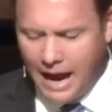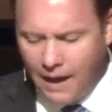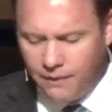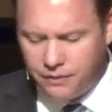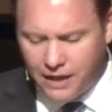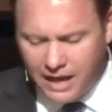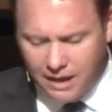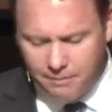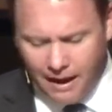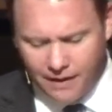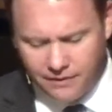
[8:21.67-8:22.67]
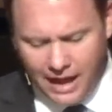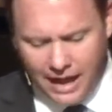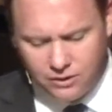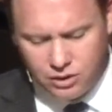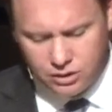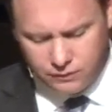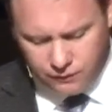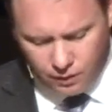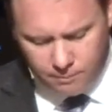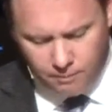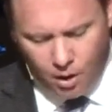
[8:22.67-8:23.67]
And think about that just
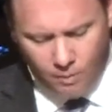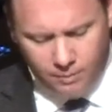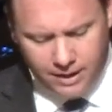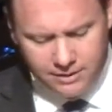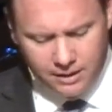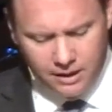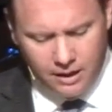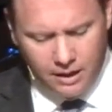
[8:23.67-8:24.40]
for a moment